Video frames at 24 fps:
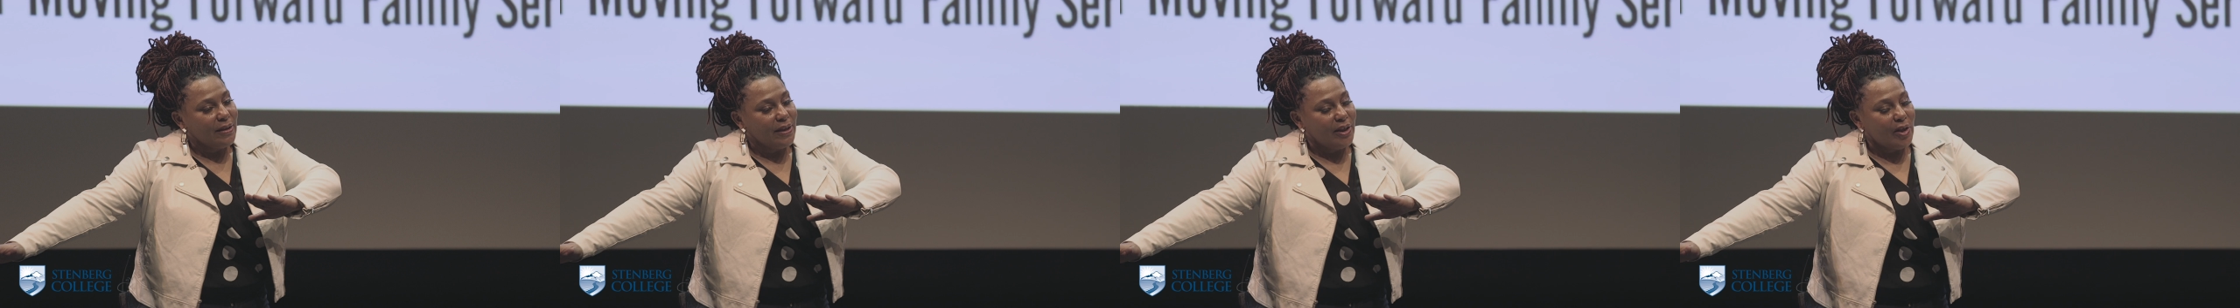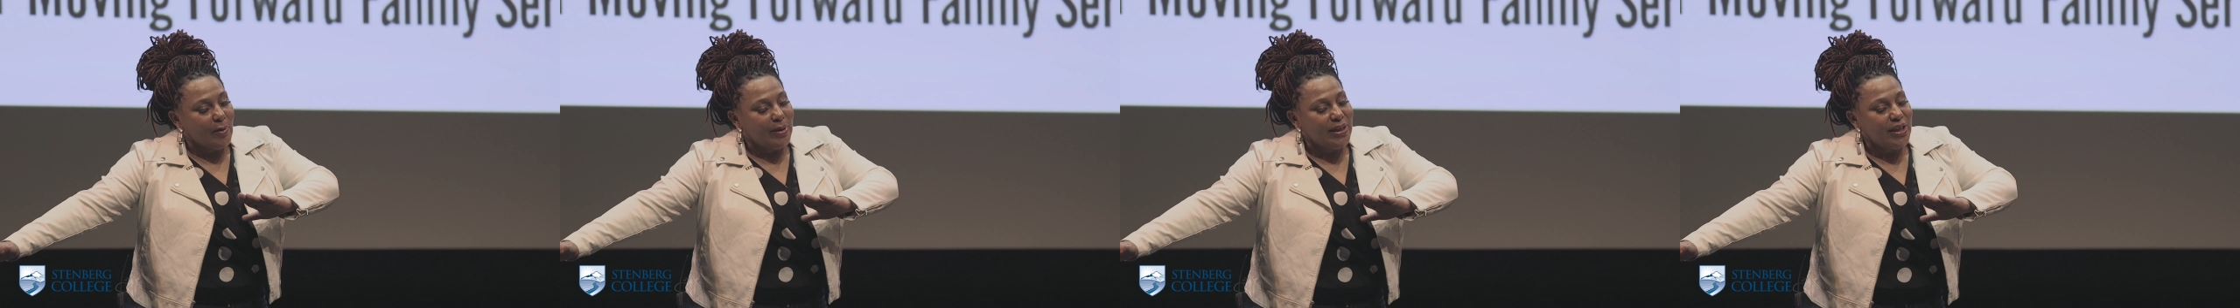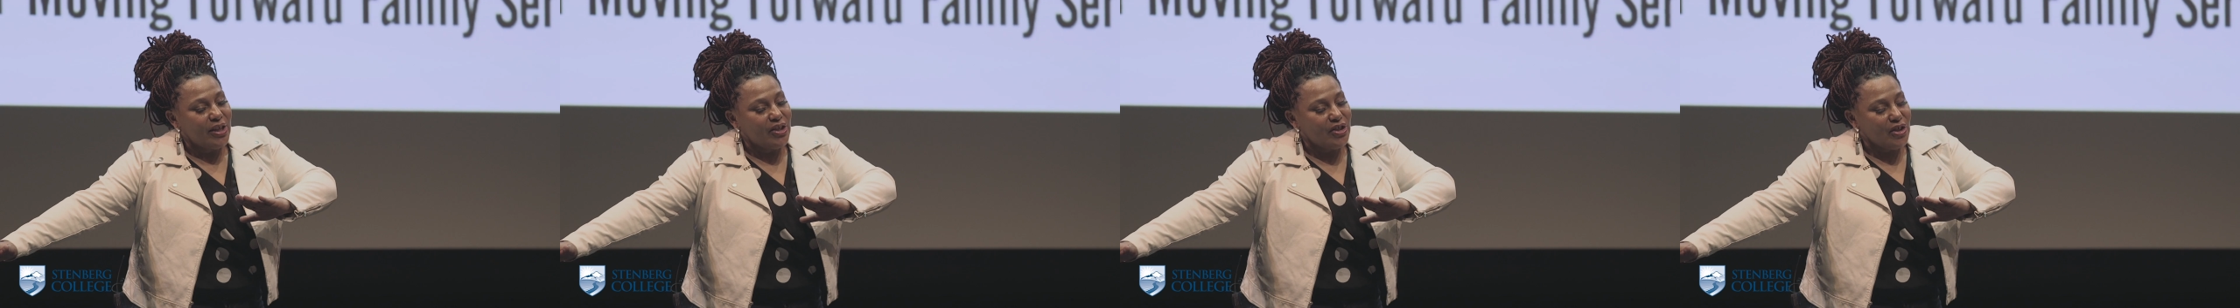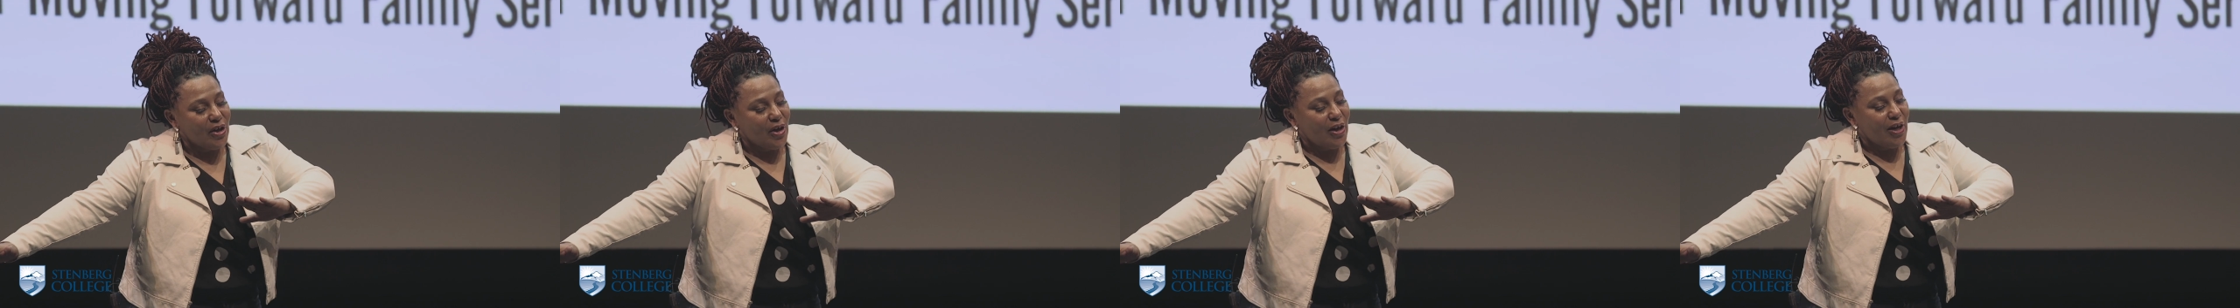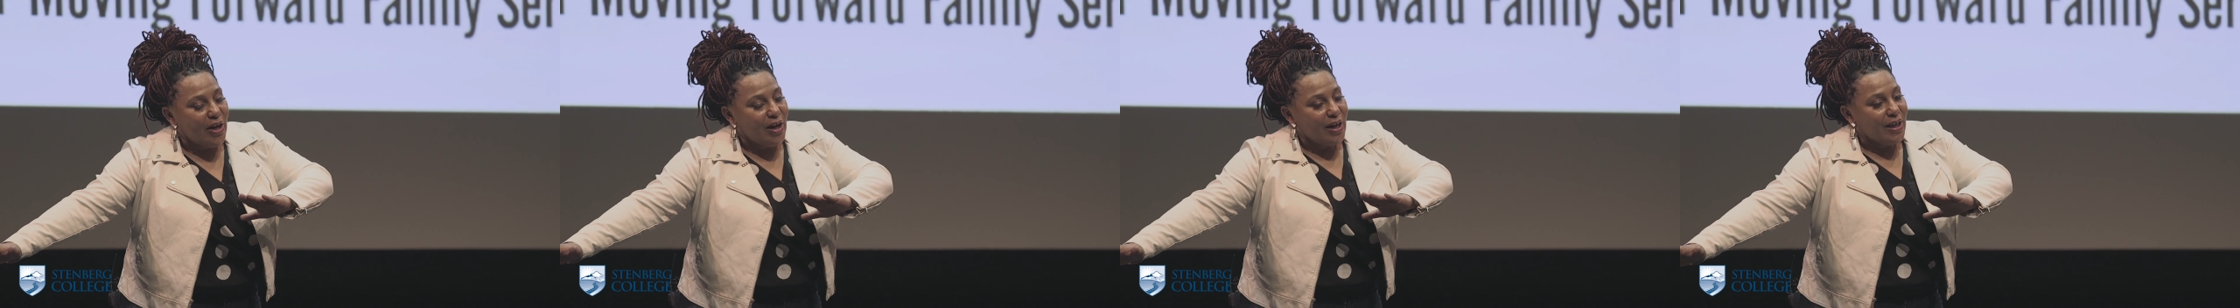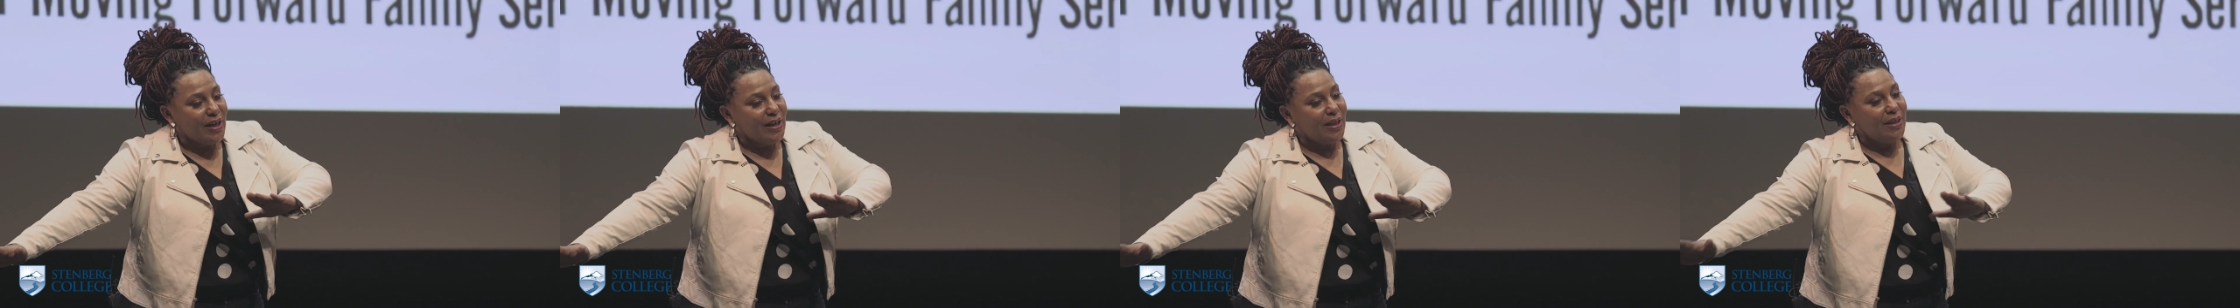in the
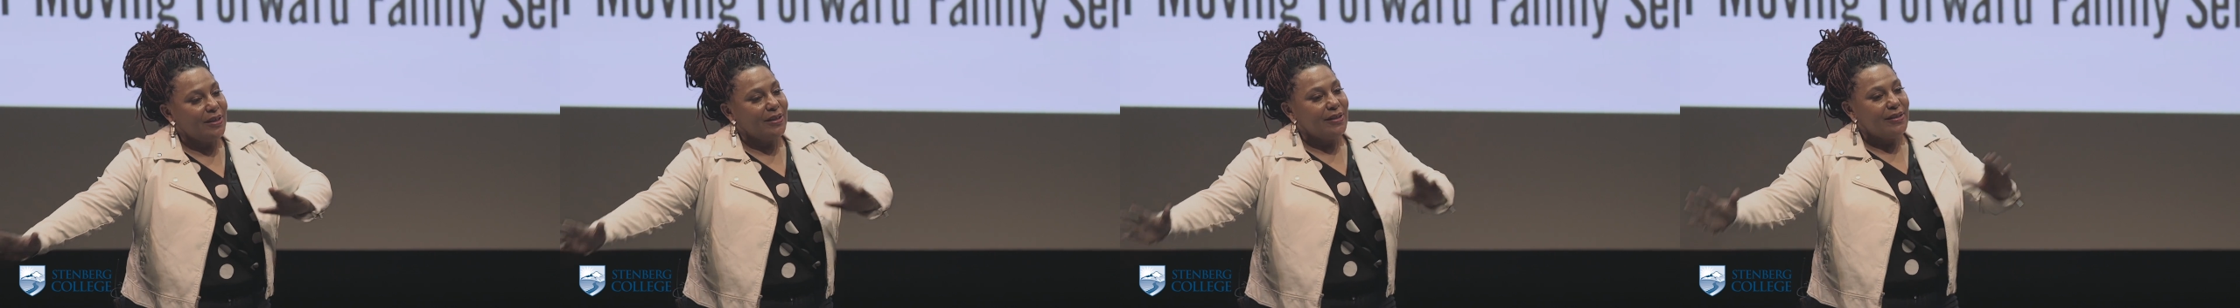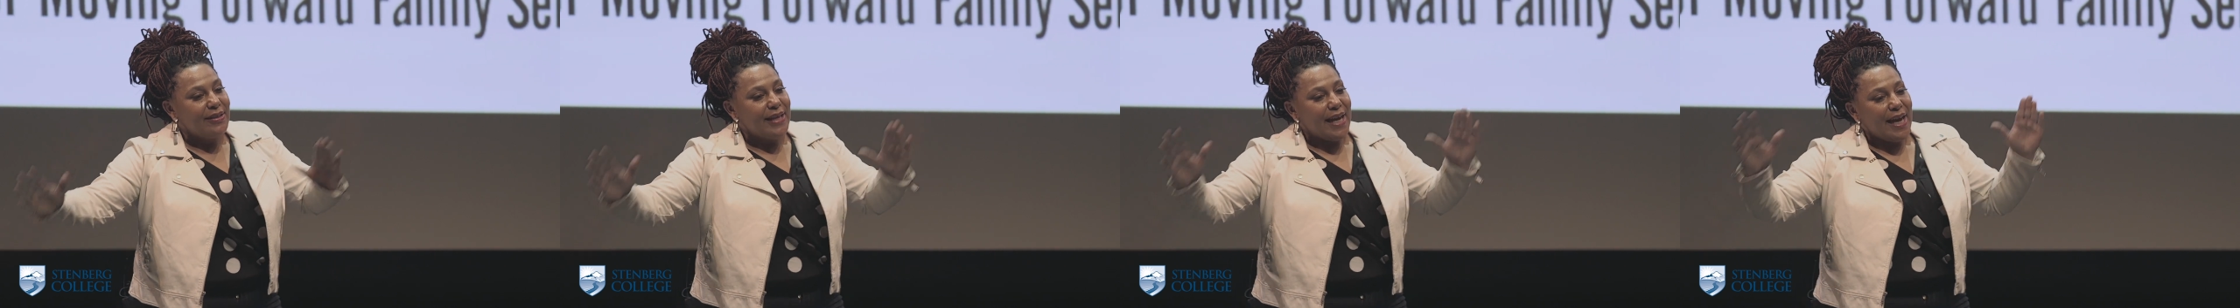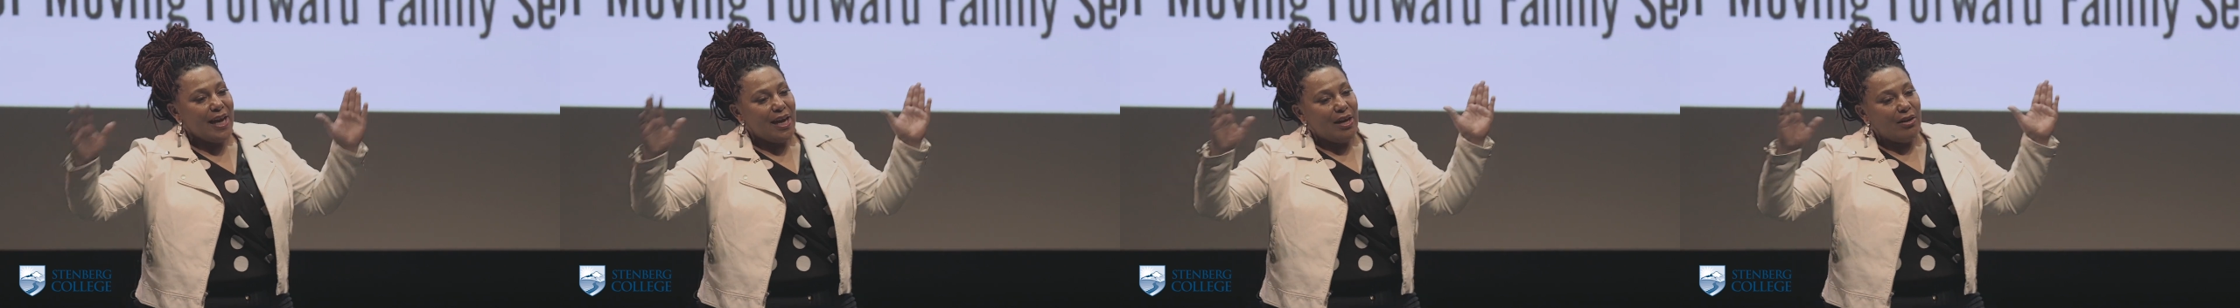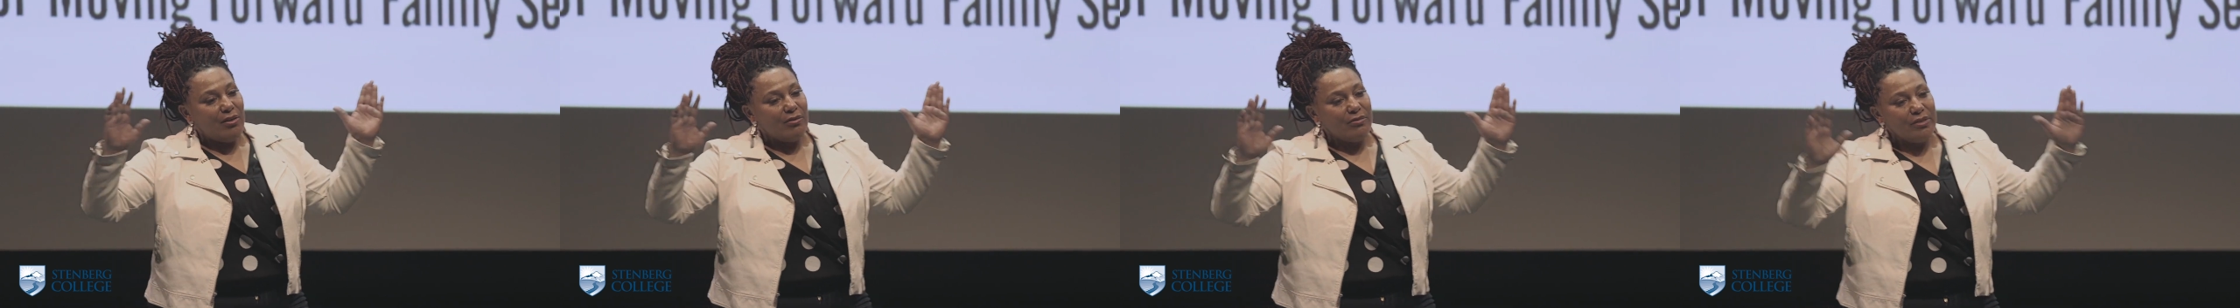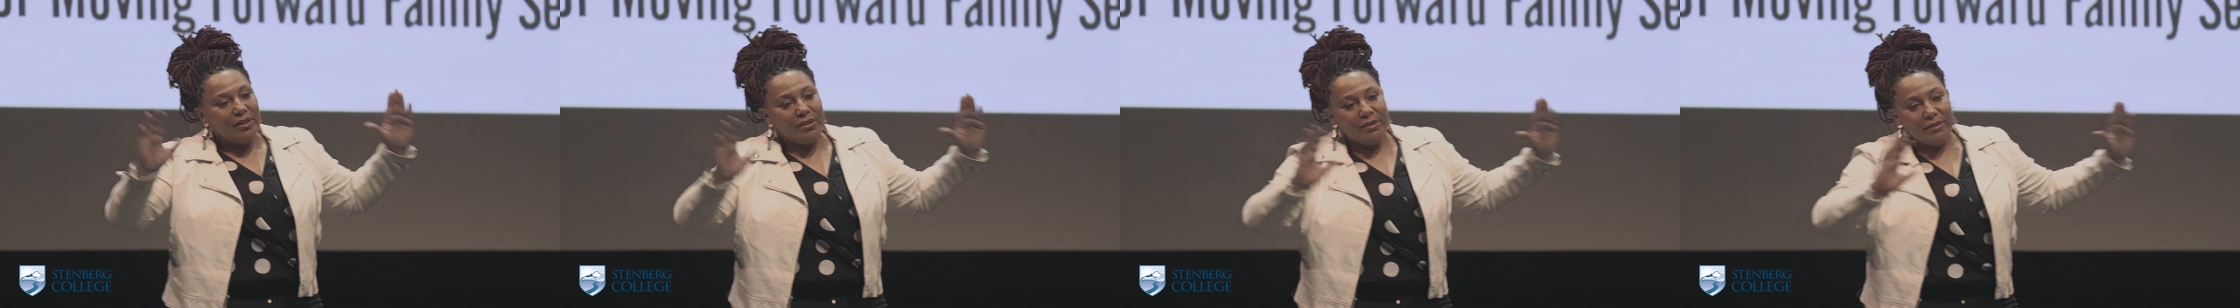dark down